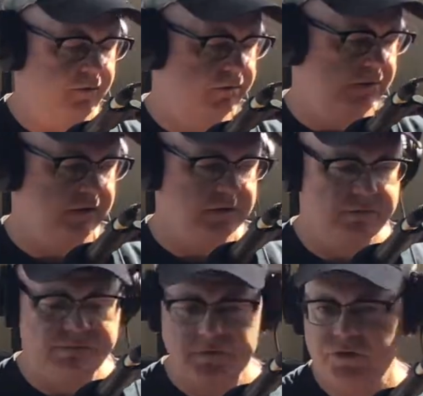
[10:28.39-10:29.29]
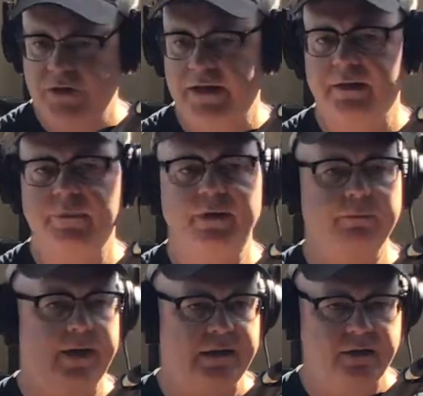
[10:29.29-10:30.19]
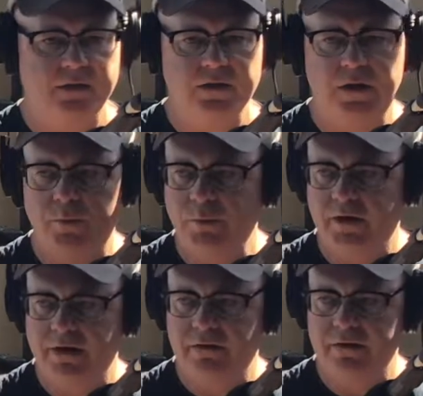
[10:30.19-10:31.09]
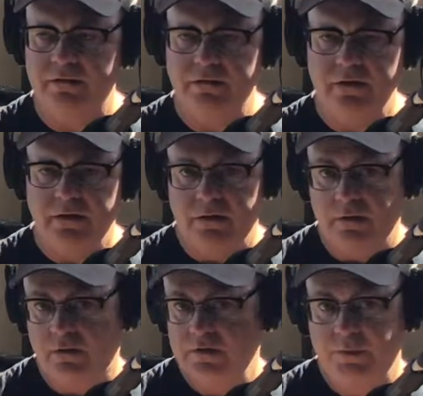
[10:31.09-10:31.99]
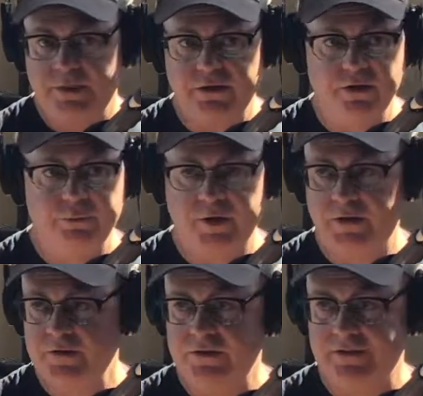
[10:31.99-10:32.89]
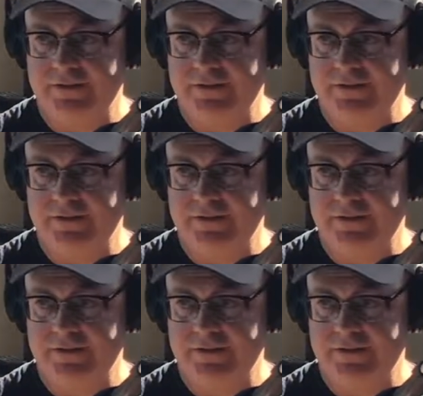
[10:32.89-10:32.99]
just trying to be a better guitar player and also be a good person.